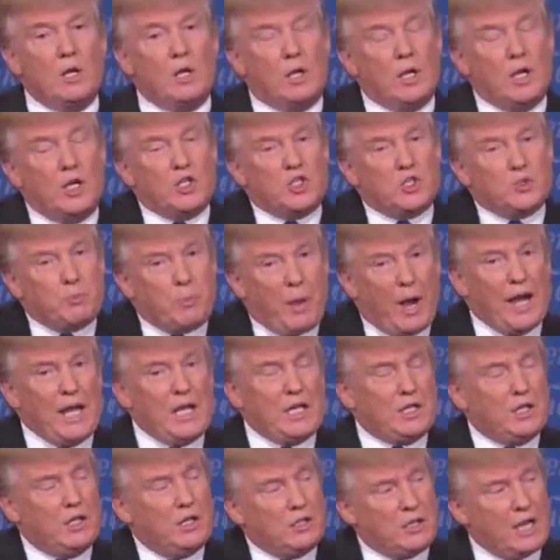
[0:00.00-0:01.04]

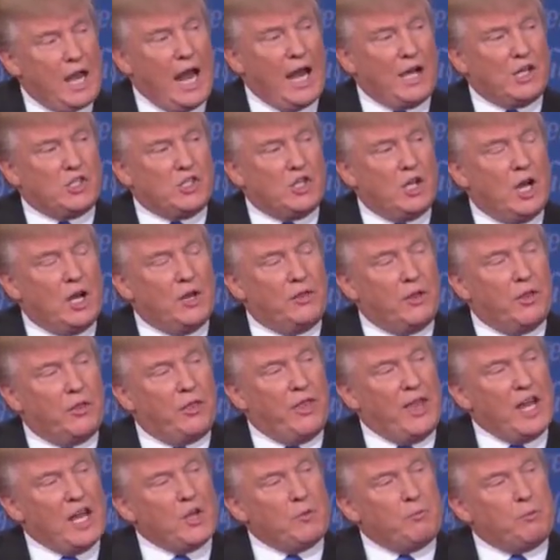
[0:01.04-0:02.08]
despite the tax cut, the
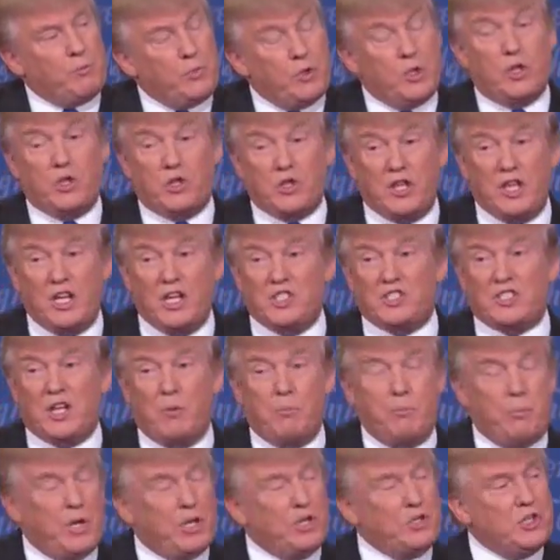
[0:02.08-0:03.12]
things
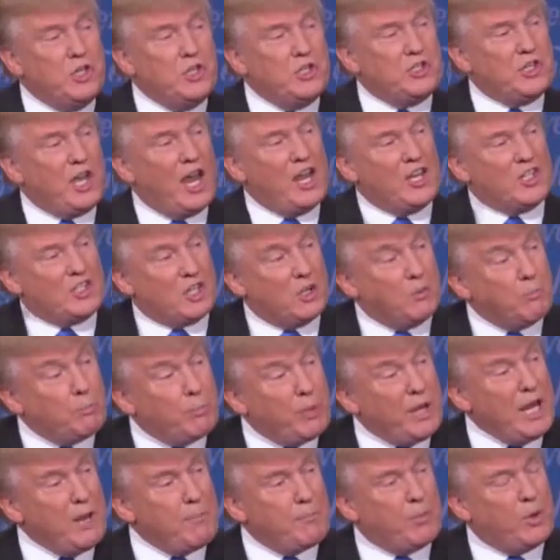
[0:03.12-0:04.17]
that businesses and
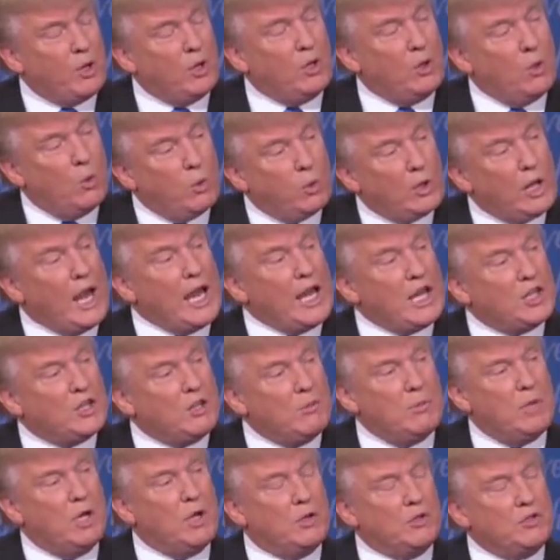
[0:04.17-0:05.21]
people like
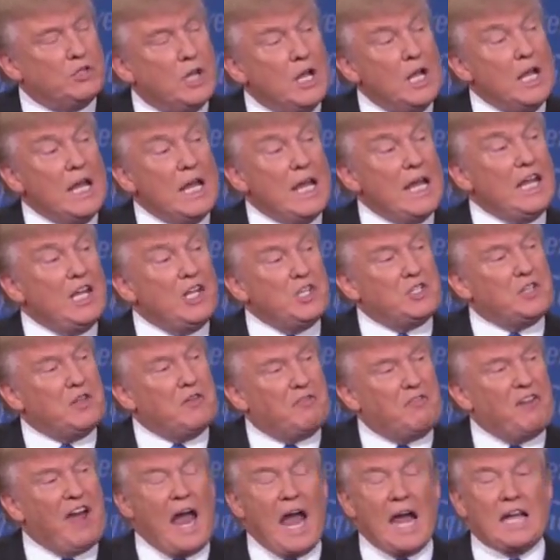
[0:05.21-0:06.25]
the most is the
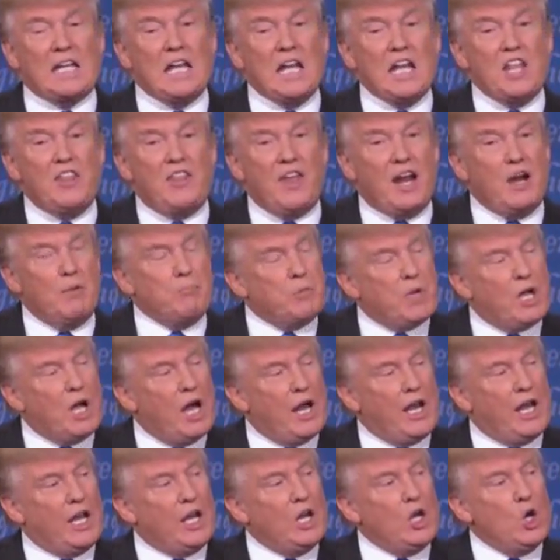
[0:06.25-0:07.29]
fact that I'm
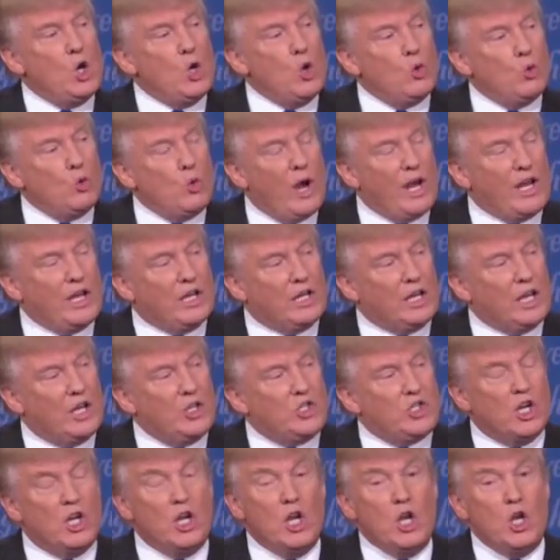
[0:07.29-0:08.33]
cutting
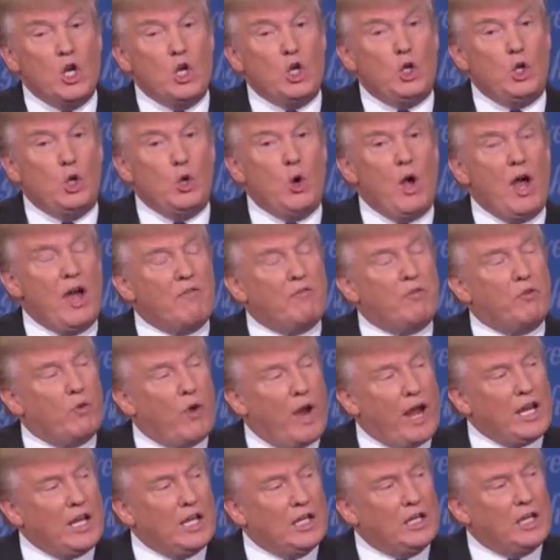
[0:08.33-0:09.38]
regulation. You have
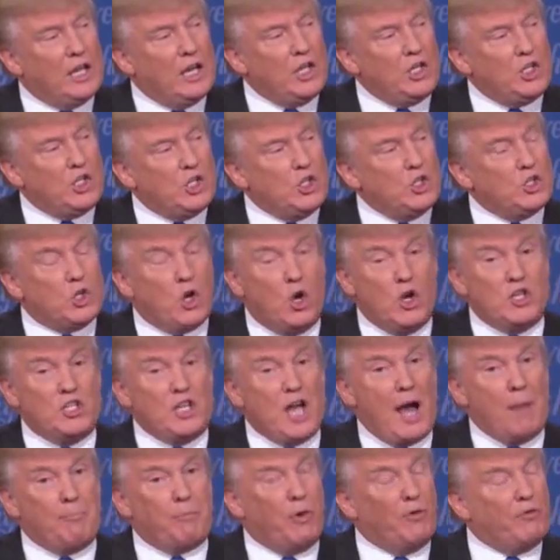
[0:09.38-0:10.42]
regulations on
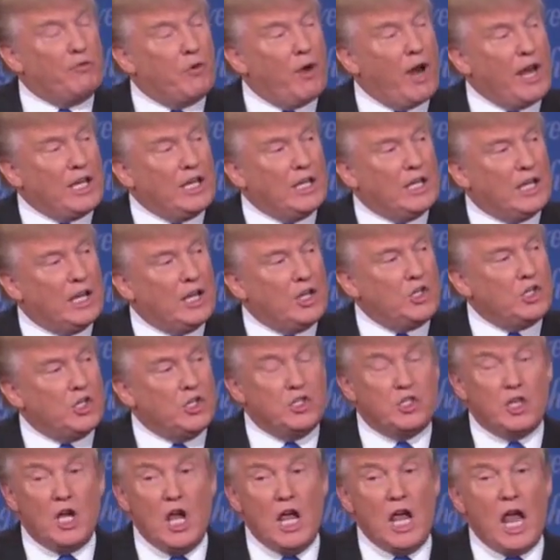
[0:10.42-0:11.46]
top of
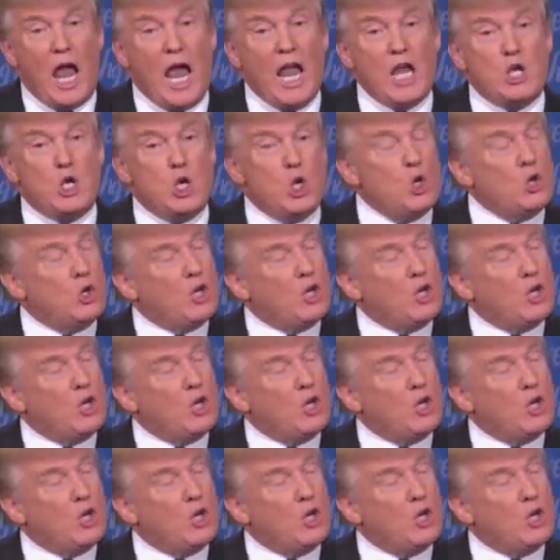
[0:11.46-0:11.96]
regulations, and new